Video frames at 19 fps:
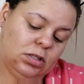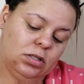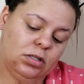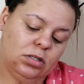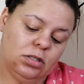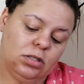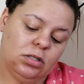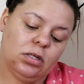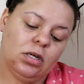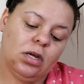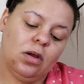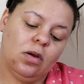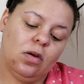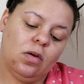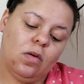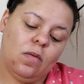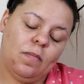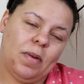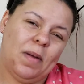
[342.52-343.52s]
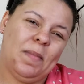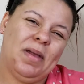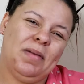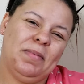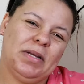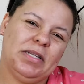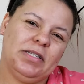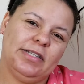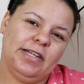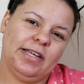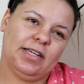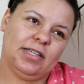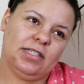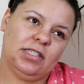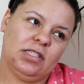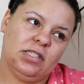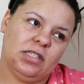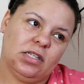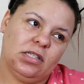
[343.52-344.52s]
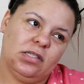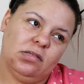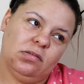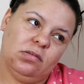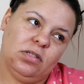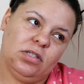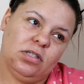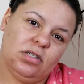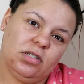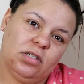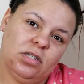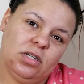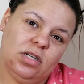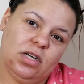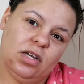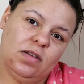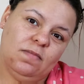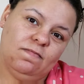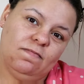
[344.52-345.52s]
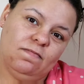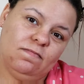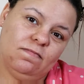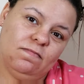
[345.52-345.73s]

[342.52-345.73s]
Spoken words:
So, but maybe I'll do like a subtle look today,